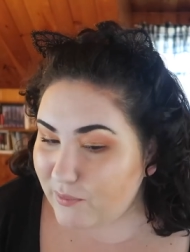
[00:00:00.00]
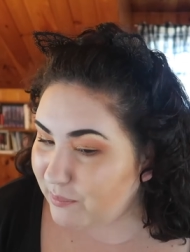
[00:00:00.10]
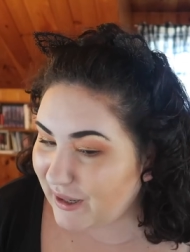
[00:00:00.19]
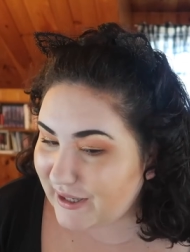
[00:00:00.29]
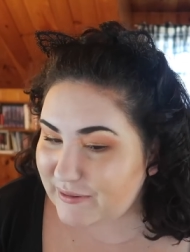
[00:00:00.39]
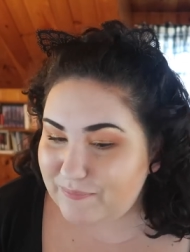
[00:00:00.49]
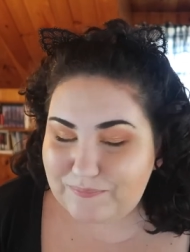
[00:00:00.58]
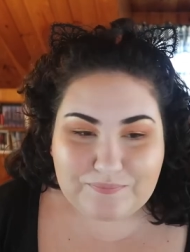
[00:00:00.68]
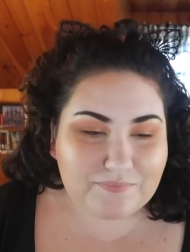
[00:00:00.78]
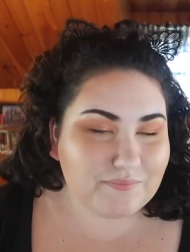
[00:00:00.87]
But
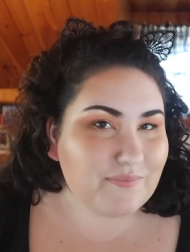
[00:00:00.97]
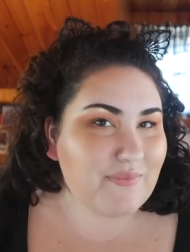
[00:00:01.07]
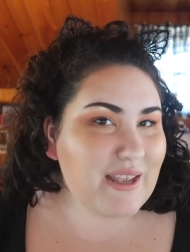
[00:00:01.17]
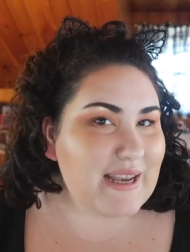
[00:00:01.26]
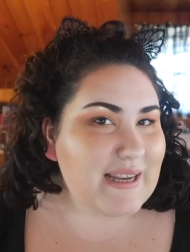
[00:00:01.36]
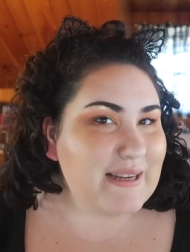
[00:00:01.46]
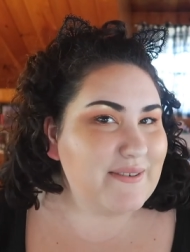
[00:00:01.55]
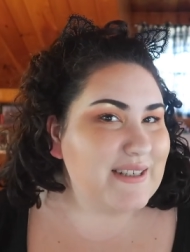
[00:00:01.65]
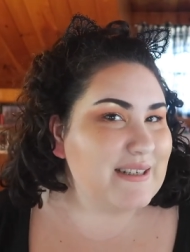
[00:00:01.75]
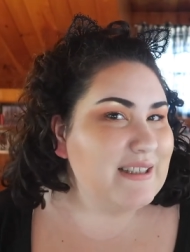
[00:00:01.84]
yeah, I'm
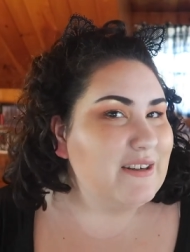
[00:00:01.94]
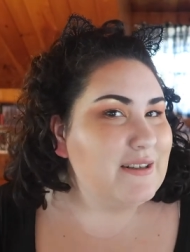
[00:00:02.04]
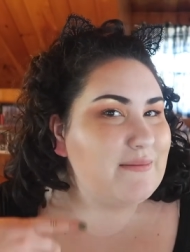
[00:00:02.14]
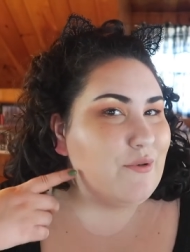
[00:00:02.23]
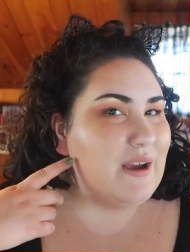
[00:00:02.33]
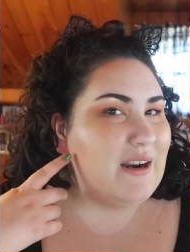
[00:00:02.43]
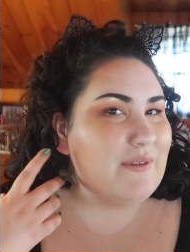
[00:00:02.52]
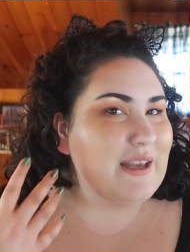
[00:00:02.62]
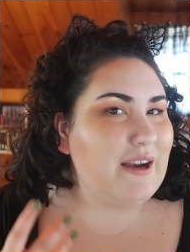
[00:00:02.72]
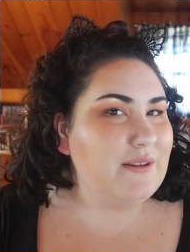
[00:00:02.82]
just a little disappointed
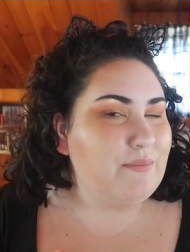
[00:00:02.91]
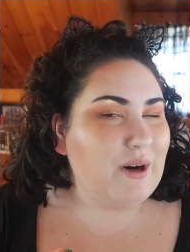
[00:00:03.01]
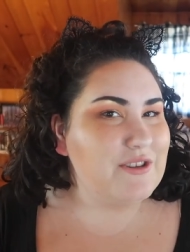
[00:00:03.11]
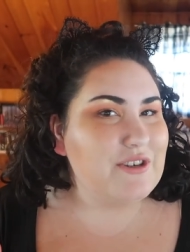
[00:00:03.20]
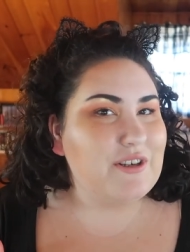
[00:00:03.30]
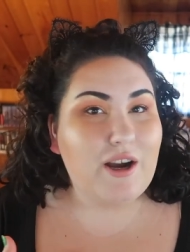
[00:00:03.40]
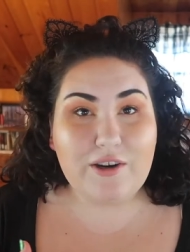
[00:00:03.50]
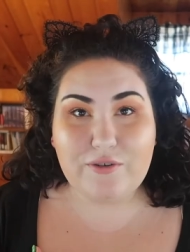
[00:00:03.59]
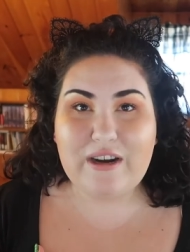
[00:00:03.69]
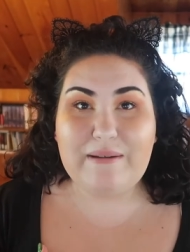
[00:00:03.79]
with how the bronzer and
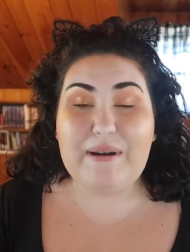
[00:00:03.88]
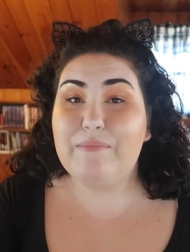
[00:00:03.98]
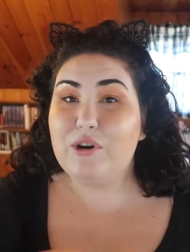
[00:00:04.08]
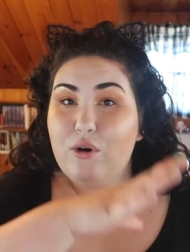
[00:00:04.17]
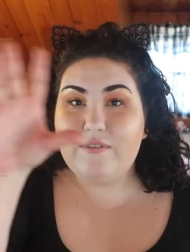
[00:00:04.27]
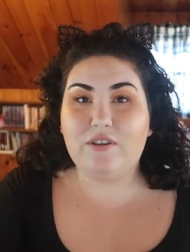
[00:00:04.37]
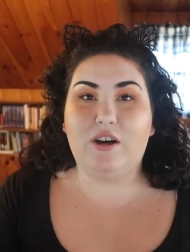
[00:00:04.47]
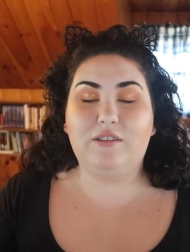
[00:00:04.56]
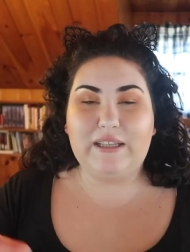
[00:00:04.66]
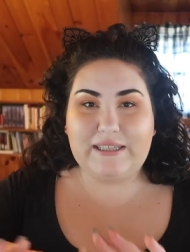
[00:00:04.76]
contour came out. But
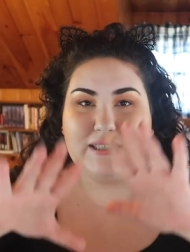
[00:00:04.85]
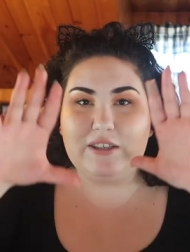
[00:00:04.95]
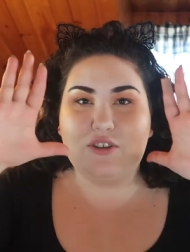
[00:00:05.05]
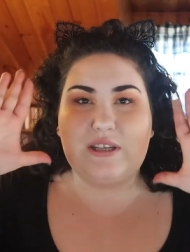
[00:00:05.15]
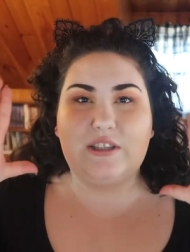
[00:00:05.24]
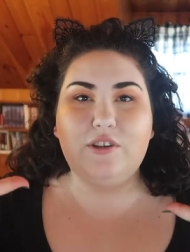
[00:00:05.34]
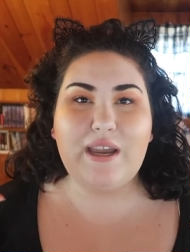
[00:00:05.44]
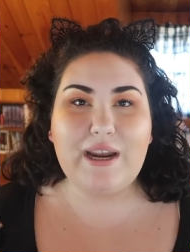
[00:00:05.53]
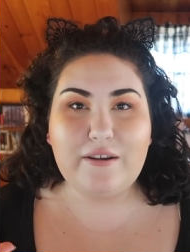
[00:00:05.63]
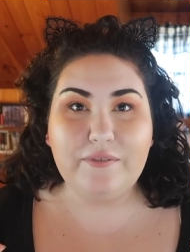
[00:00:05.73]
overall, like still, just like
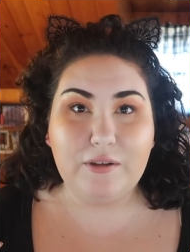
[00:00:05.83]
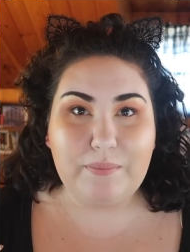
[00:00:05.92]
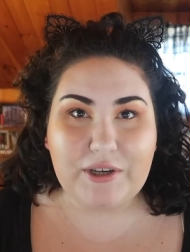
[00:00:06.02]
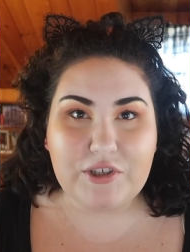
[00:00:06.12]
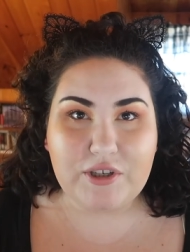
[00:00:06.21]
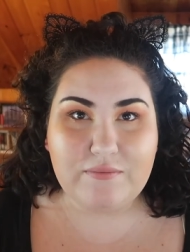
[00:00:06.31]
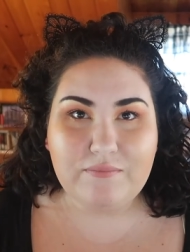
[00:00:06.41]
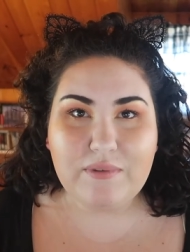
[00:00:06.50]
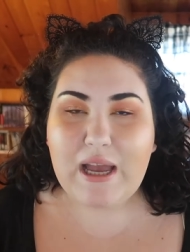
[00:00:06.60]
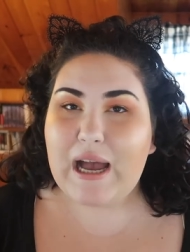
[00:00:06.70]
looking at a full picture,
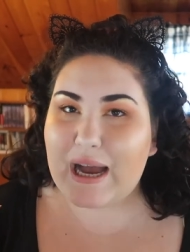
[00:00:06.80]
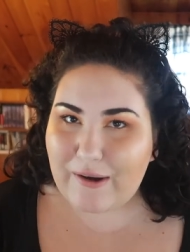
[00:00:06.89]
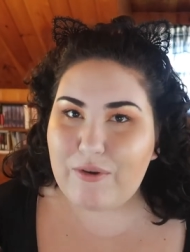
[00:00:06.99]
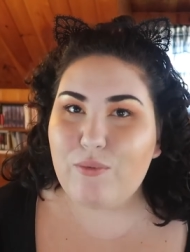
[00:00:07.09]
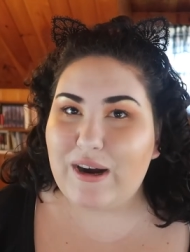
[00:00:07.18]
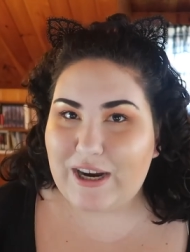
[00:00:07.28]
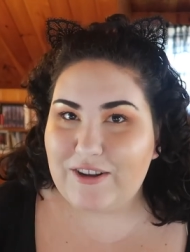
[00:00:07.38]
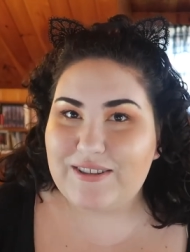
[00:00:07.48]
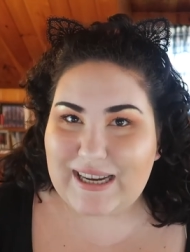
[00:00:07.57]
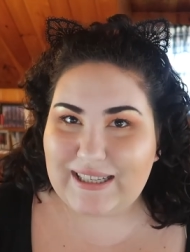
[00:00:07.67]
I would walk
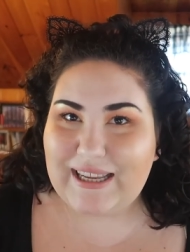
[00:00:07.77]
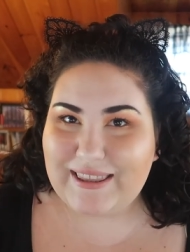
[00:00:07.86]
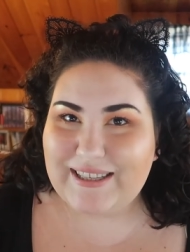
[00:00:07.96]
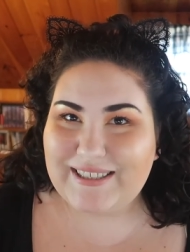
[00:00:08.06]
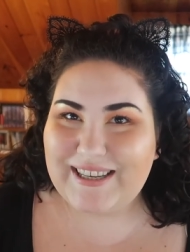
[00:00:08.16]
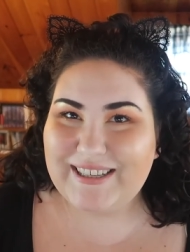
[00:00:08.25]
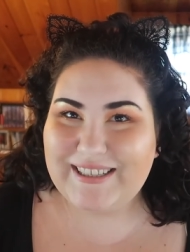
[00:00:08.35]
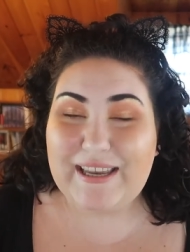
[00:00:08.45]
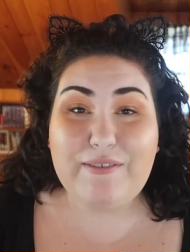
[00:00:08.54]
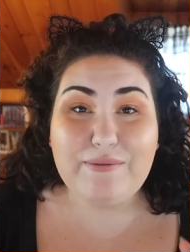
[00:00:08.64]
outside like this,
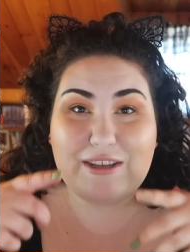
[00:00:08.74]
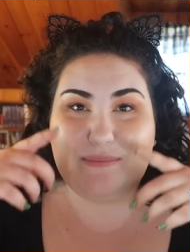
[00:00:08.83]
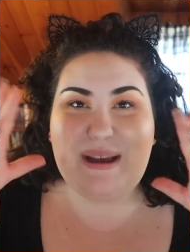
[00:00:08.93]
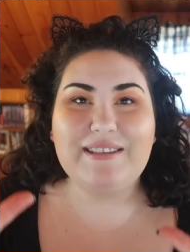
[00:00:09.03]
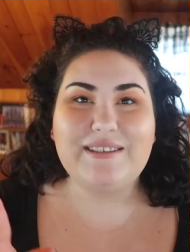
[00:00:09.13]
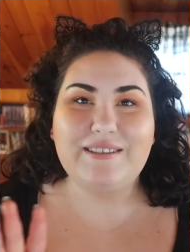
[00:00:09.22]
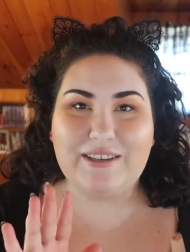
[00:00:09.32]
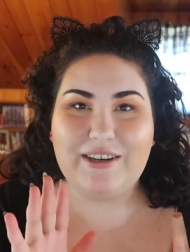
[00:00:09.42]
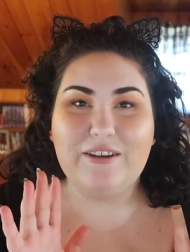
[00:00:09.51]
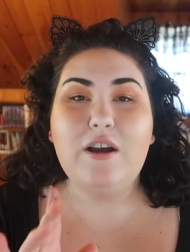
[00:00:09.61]
even without a mask,
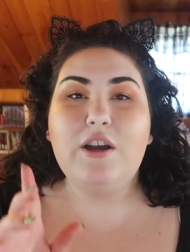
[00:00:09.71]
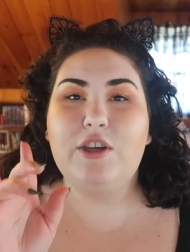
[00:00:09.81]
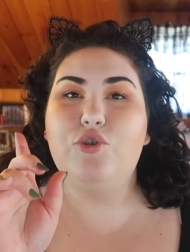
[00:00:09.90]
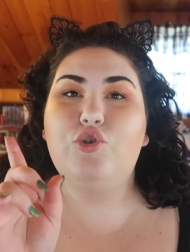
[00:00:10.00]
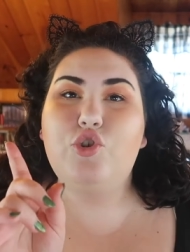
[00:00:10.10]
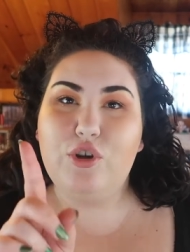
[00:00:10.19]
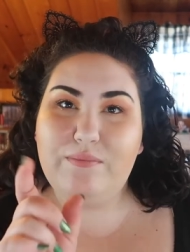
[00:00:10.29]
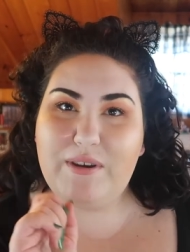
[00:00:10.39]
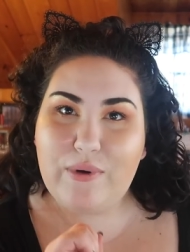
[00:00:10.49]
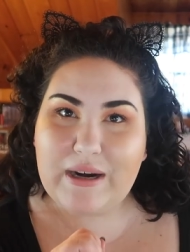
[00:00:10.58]
you know. You
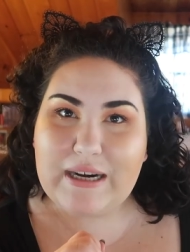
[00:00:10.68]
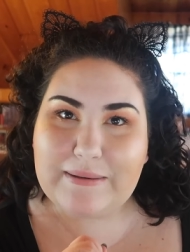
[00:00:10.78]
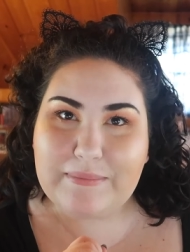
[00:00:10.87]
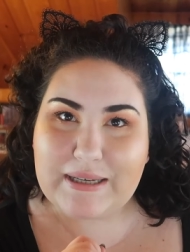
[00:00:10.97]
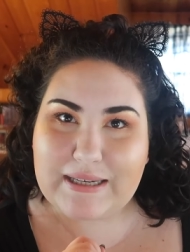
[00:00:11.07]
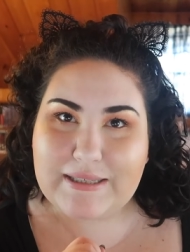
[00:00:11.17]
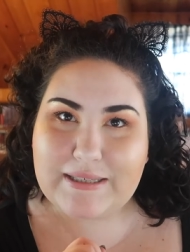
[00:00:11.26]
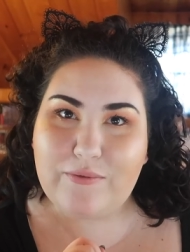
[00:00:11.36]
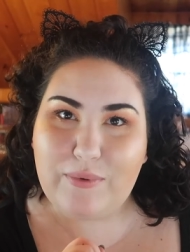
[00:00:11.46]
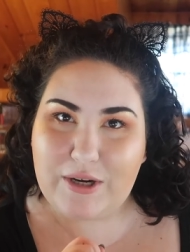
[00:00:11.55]
should be wearing a
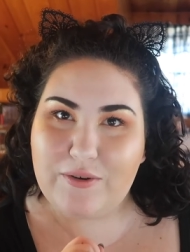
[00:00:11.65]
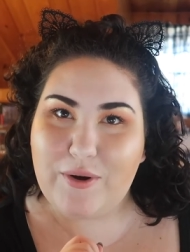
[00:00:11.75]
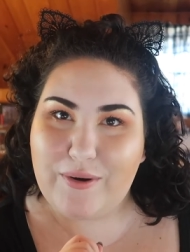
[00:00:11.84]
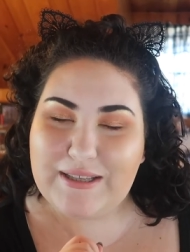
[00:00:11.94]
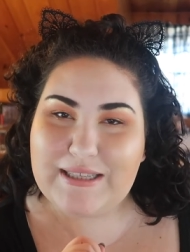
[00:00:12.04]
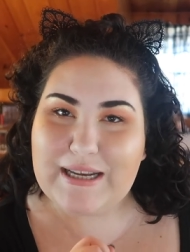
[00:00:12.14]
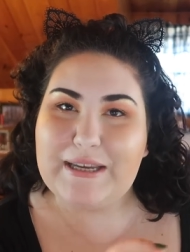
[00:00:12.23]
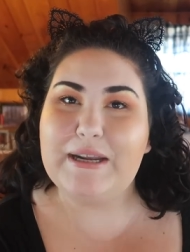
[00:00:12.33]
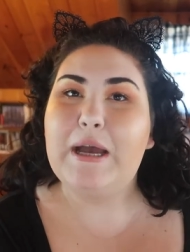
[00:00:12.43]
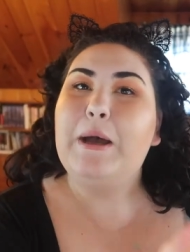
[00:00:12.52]
mask when you go outside.